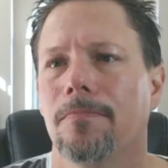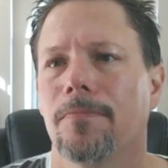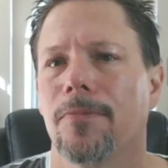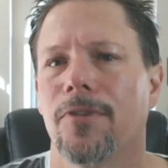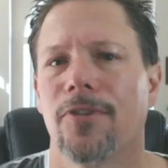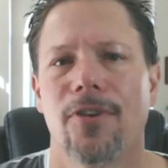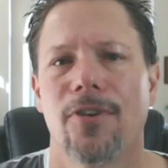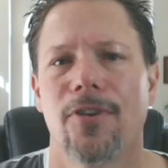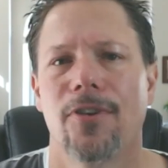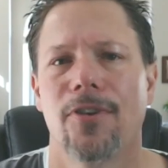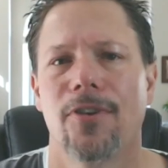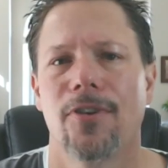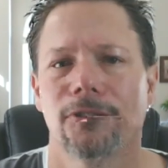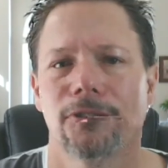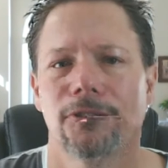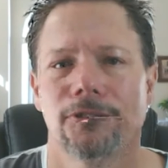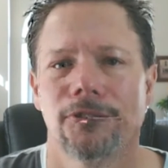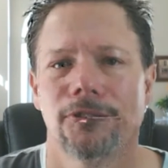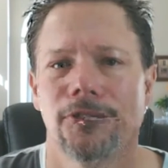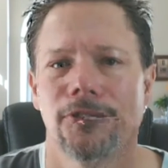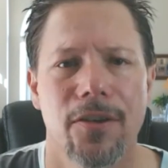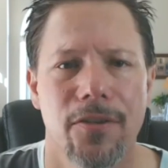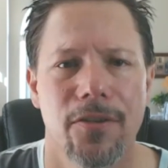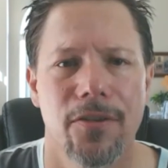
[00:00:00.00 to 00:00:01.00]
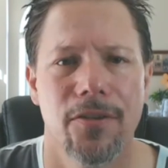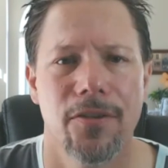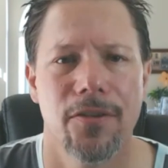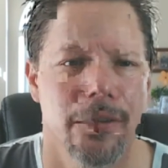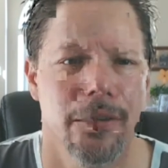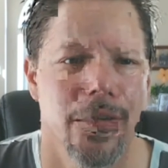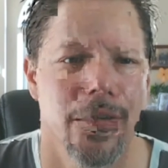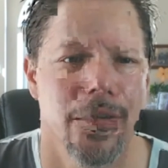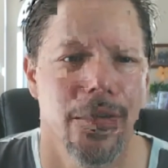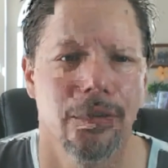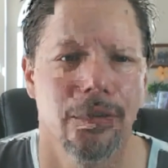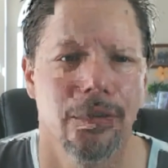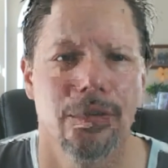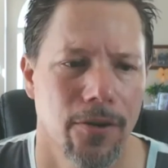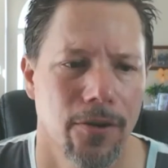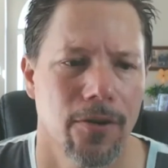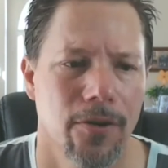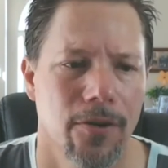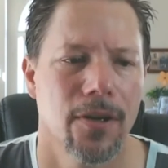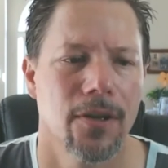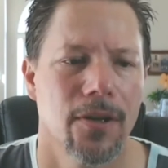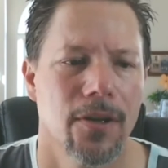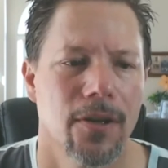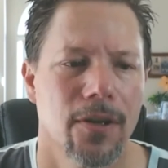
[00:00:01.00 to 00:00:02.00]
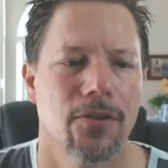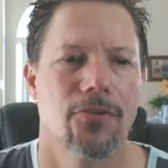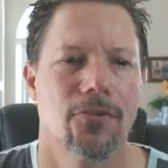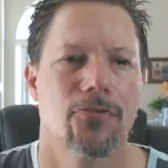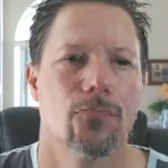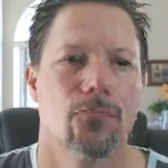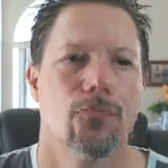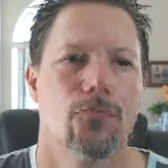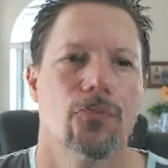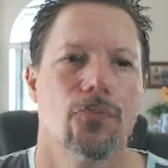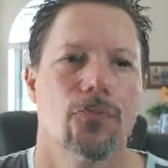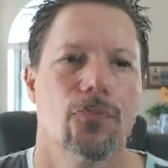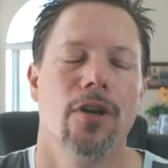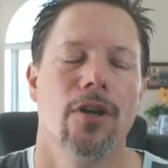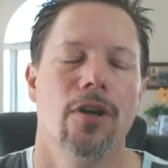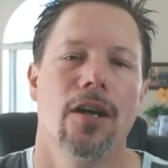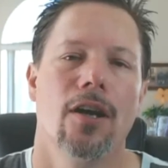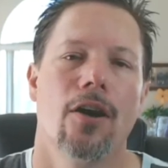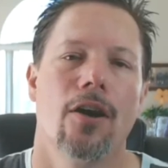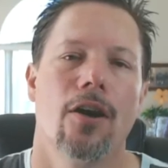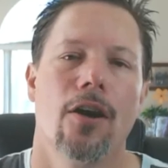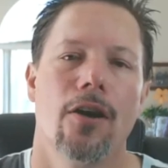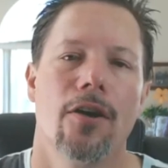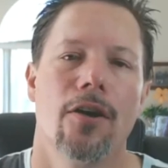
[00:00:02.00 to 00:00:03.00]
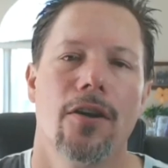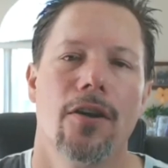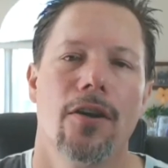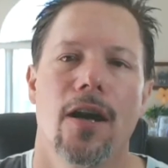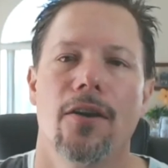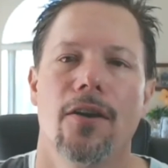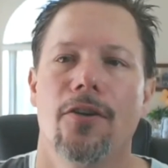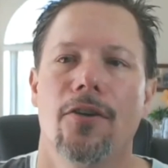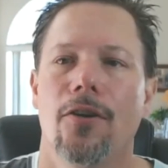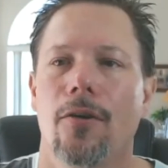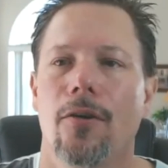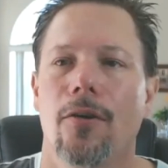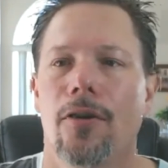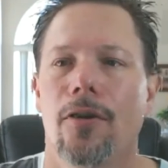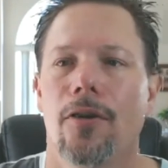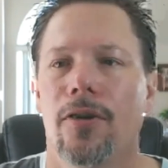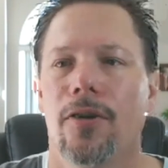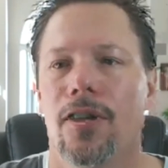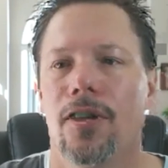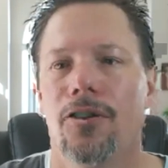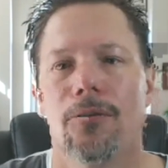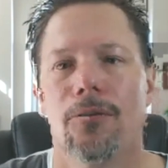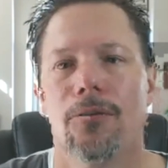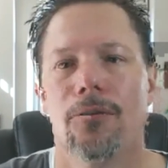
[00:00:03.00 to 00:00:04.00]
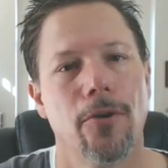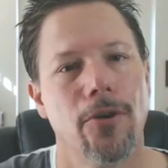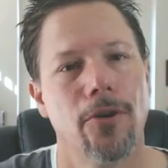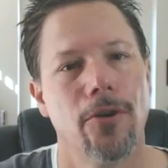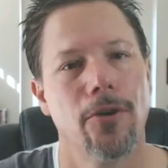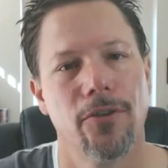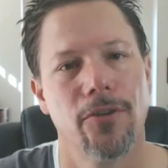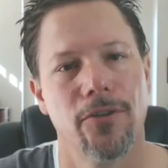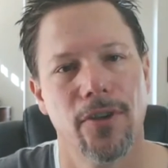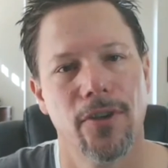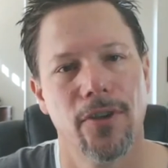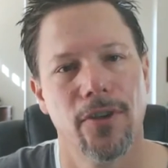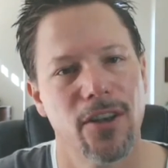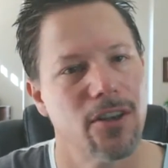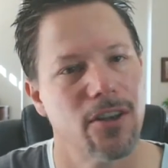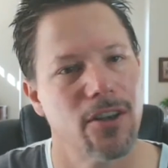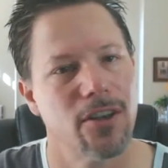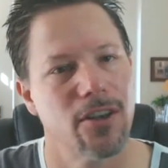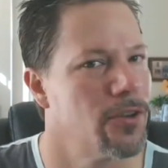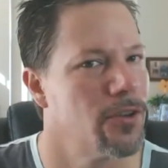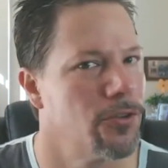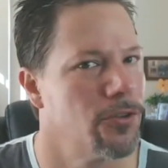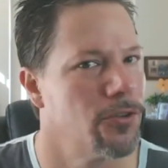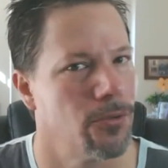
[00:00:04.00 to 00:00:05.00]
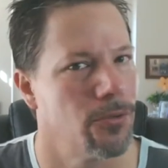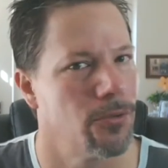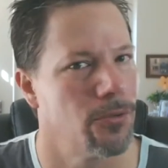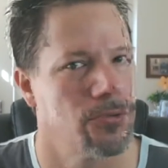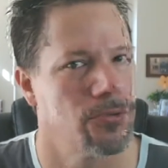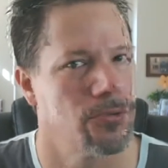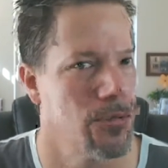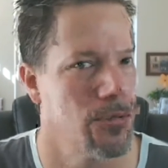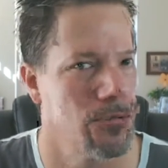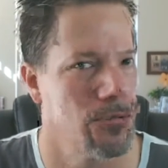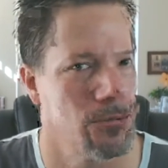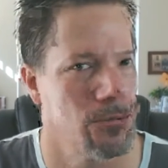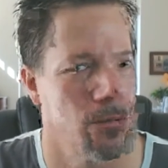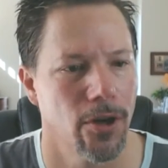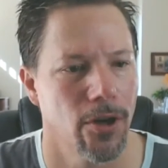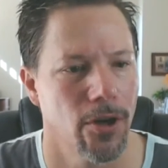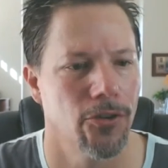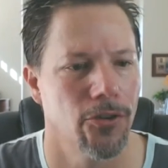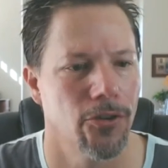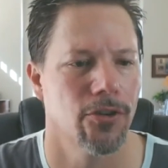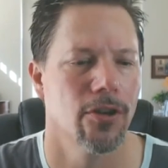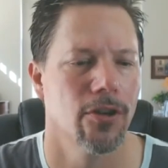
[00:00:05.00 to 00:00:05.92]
solid or in-depth answer. It's it's really hard not knowing each person's individual situation